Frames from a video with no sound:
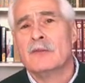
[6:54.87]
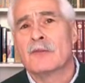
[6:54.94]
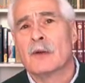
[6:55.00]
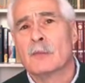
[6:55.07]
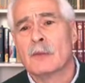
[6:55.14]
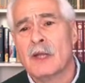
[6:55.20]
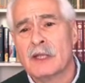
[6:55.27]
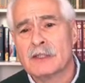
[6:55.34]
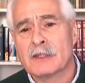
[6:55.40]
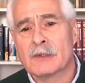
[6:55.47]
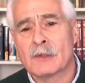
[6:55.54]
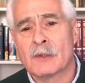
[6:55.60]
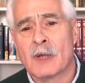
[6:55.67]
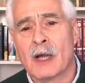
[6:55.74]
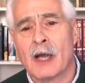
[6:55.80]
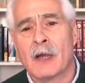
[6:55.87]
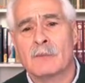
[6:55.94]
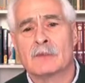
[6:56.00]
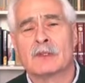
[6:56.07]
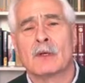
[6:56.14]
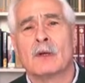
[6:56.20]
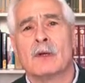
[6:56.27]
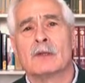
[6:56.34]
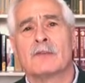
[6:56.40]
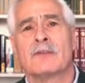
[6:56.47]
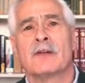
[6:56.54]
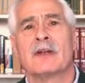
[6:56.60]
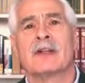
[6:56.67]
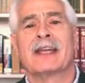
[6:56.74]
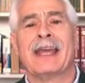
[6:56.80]
from lesser crimes called
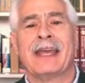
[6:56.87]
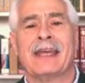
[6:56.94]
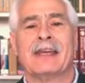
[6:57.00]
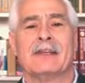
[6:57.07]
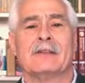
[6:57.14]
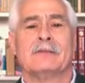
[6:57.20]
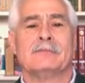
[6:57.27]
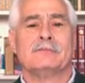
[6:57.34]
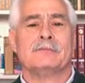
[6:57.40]
Vergehen.